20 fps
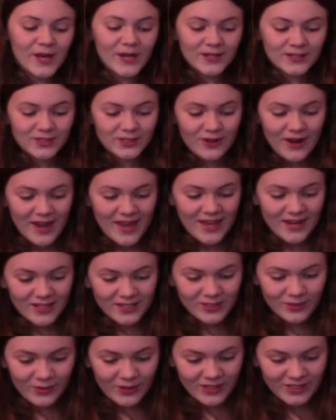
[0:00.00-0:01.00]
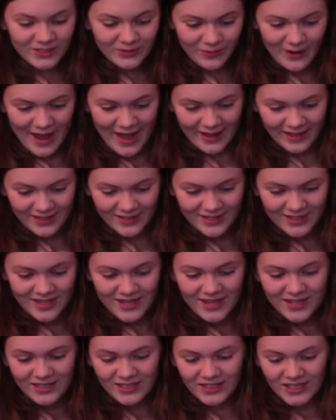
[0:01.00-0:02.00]
Tyrannosaurus Rex.
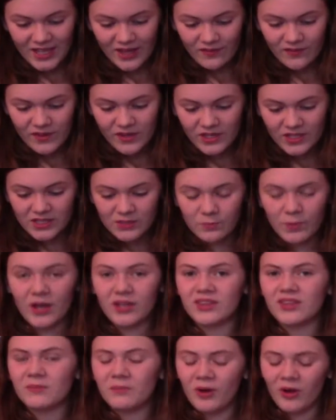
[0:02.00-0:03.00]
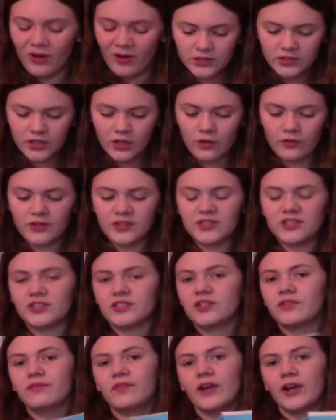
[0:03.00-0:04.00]
See if you can spot them all. So this
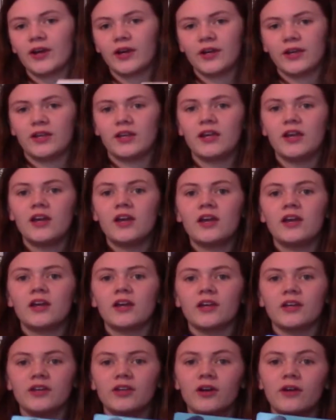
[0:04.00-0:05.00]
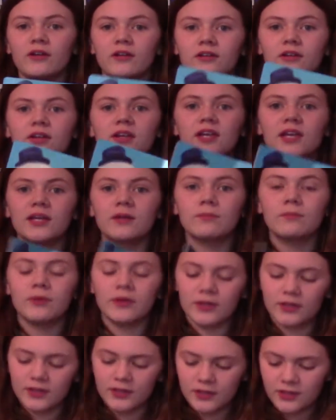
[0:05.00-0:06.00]
is a very young kid
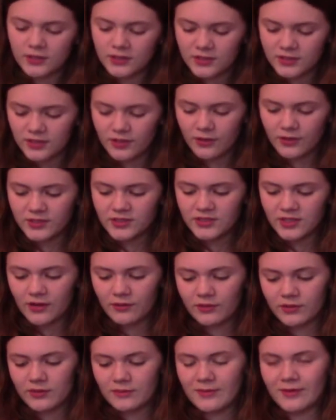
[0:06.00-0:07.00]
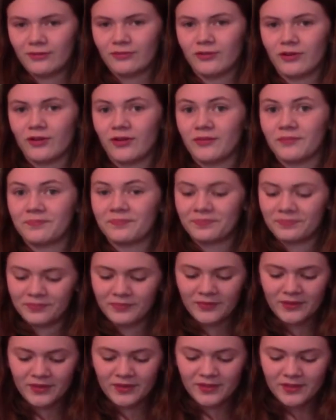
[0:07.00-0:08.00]
book, so it's not really meant for
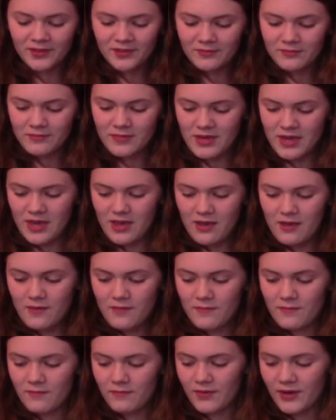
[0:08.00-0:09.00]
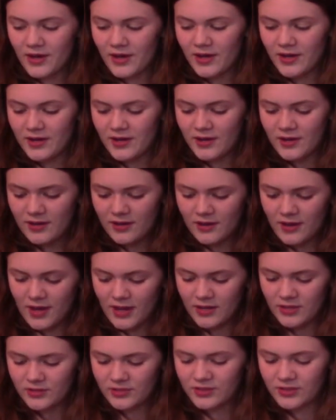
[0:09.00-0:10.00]
me, but I
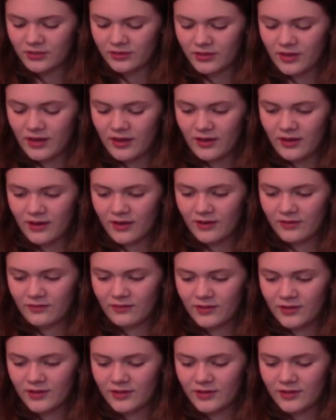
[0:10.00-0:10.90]
used to love